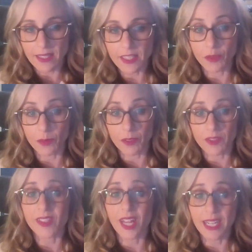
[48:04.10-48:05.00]
eligible,
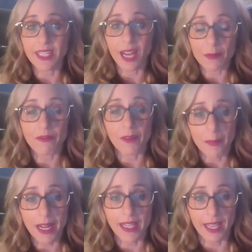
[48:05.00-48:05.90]
signed up for
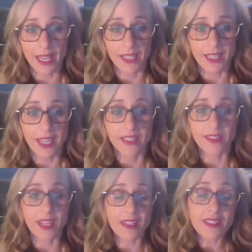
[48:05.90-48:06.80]
Medicaid
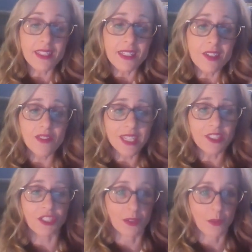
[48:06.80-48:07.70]
as an
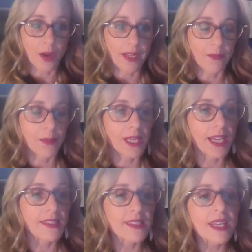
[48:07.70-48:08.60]
intervention, right?
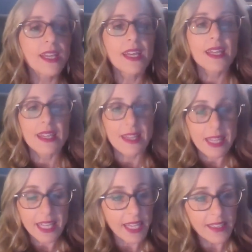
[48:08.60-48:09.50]
Because the
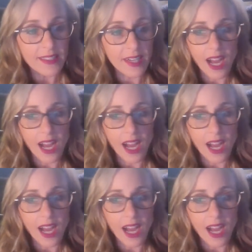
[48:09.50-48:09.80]
thing is, in